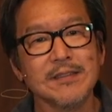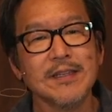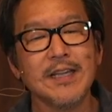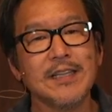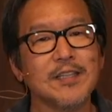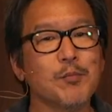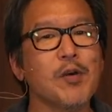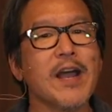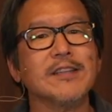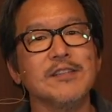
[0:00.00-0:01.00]
And then the
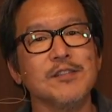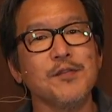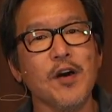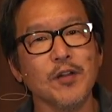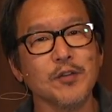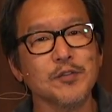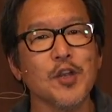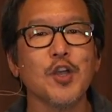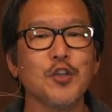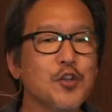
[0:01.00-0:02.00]
practice follows.
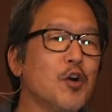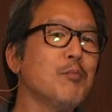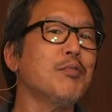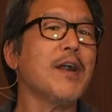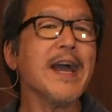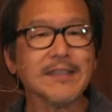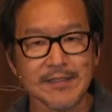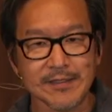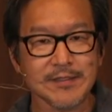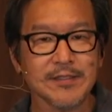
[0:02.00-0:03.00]
You don't
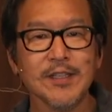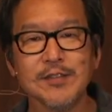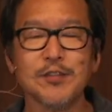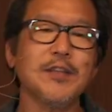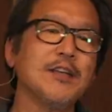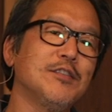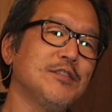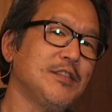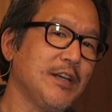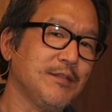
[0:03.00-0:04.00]
practice so that you're
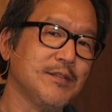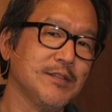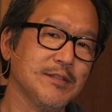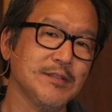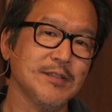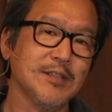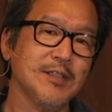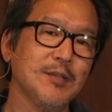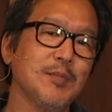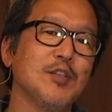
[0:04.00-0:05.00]
saved,
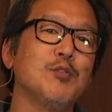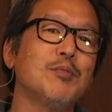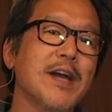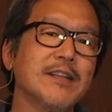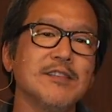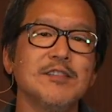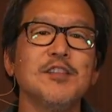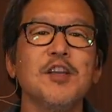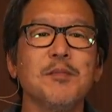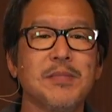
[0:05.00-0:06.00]
but you practice
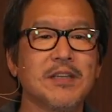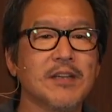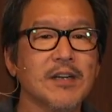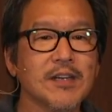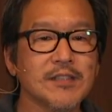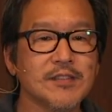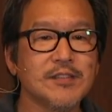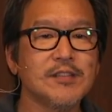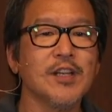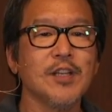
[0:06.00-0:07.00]

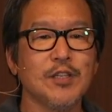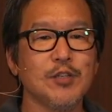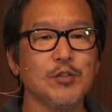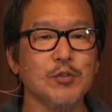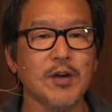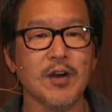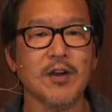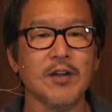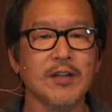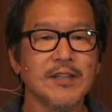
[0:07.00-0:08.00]
because you
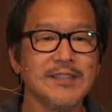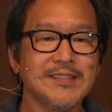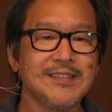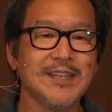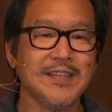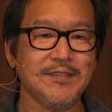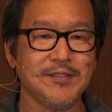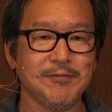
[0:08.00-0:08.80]
are saved.